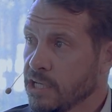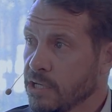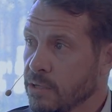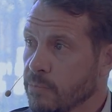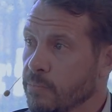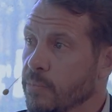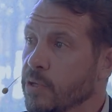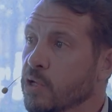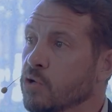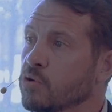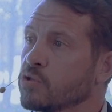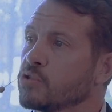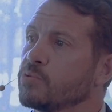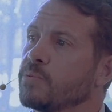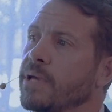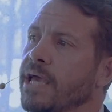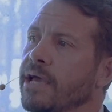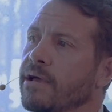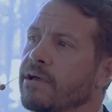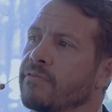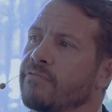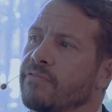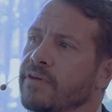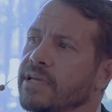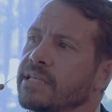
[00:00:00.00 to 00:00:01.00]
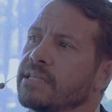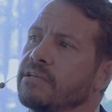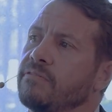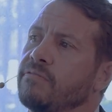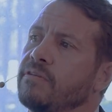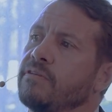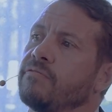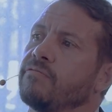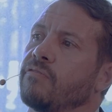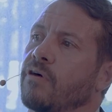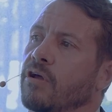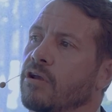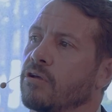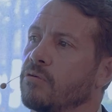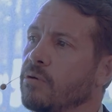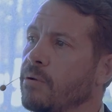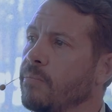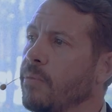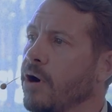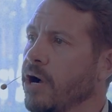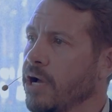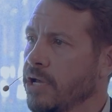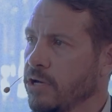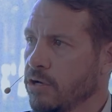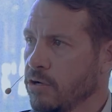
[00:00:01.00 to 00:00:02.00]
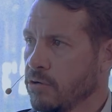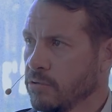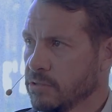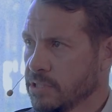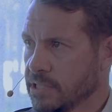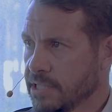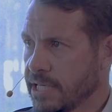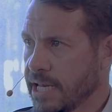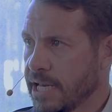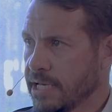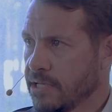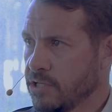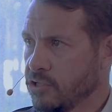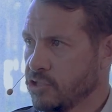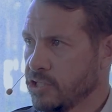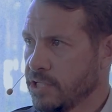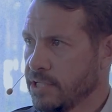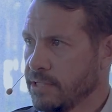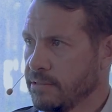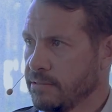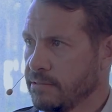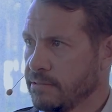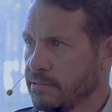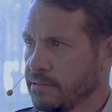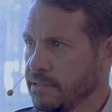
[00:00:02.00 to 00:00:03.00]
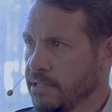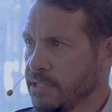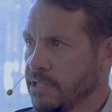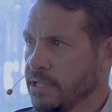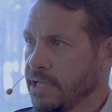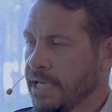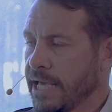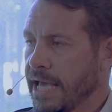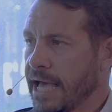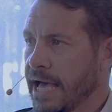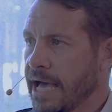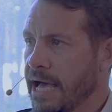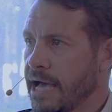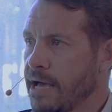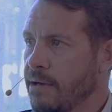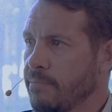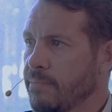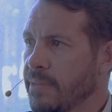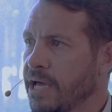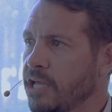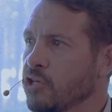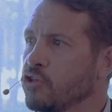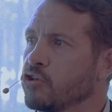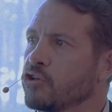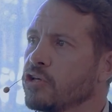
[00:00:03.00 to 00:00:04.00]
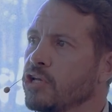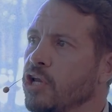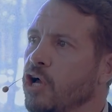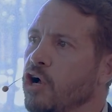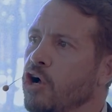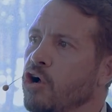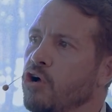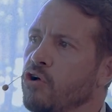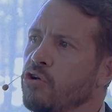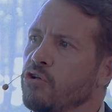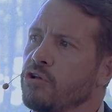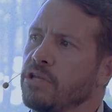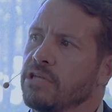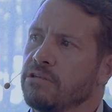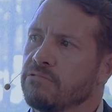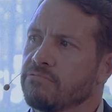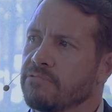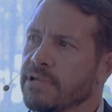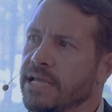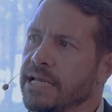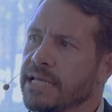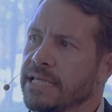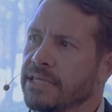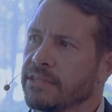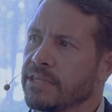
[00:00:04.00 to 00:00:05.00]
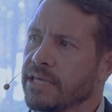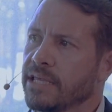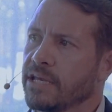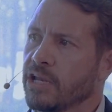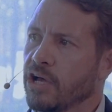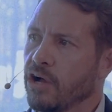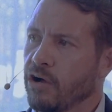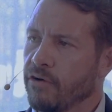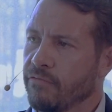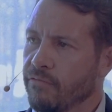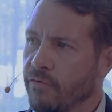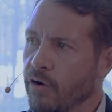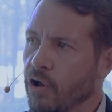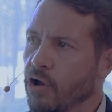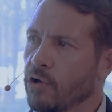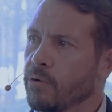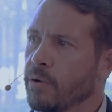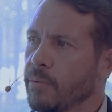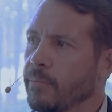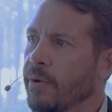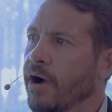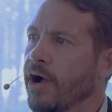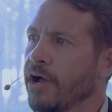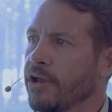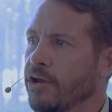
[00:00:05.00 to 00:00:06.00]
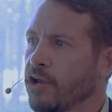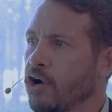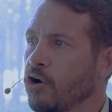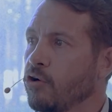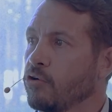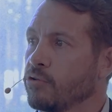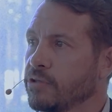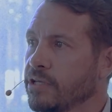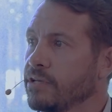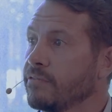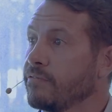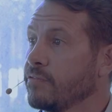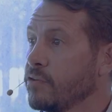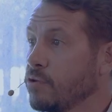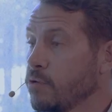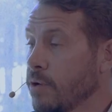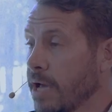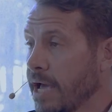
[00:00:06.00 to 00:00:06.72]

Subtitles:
because we effectively follow a buy and hold strategy. And you can only really then follow a buy and hold if you